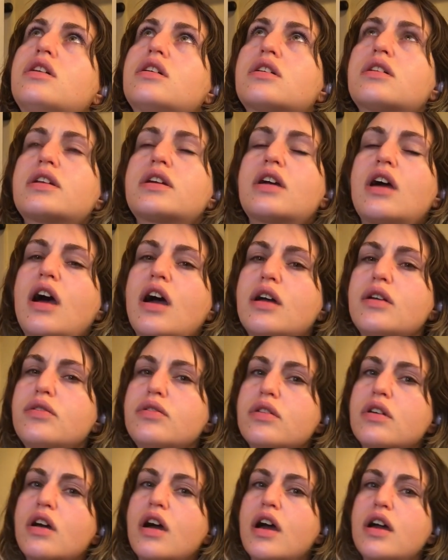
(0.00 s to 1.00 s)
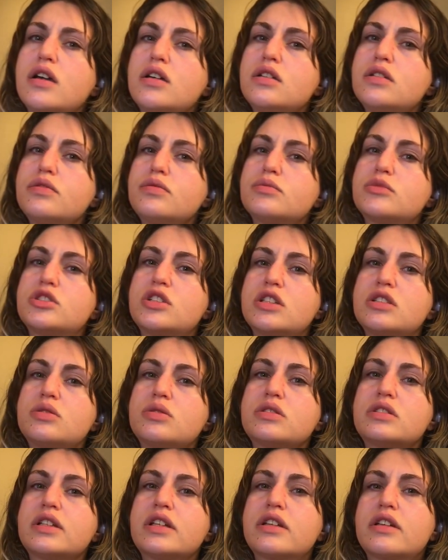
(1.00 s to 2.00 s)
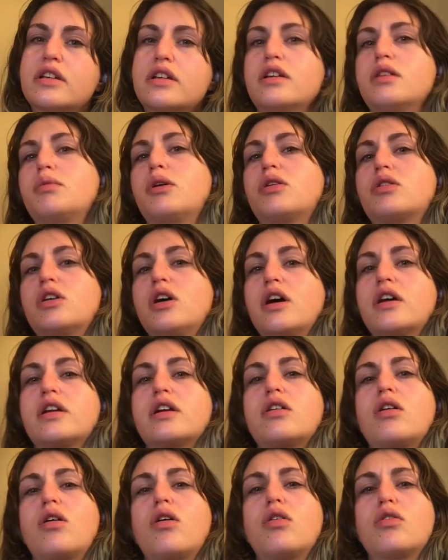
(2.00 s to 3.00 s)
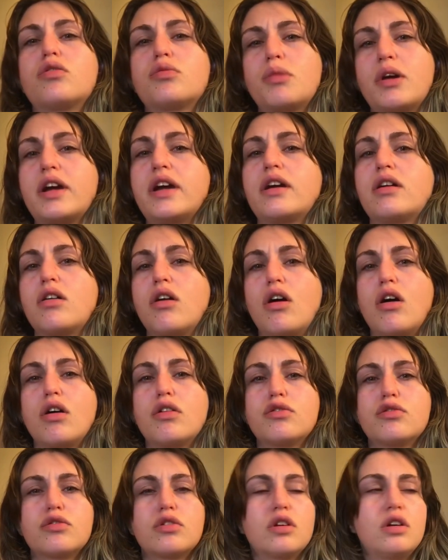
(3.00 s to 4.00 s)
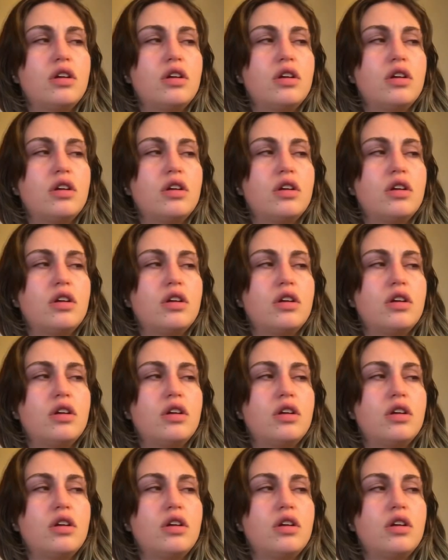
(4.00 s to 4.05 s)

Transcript: Like, I am genuinely thinking about cutting all of my hair off.